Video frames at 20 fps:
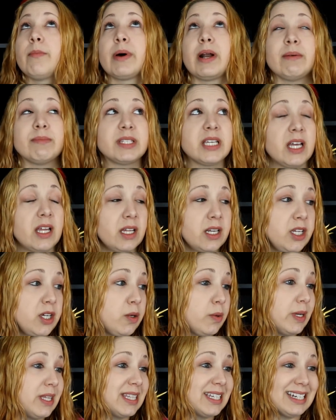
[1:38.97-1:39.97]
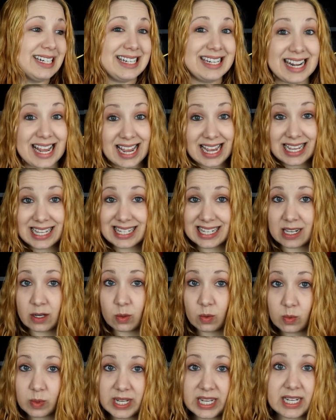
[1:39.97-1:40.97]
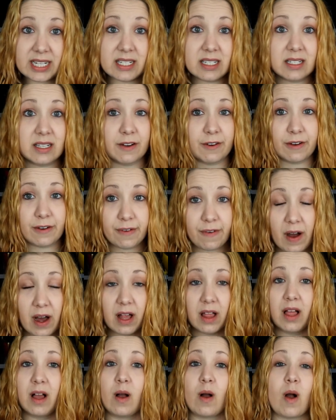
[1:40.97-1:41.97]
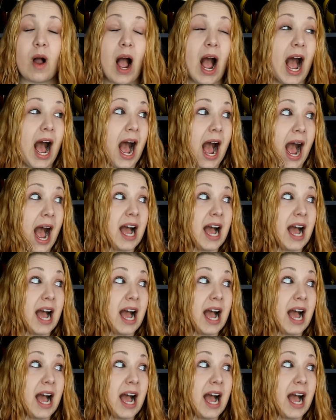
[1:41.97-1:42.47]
but I'm telling you, in the days and weeks to follow,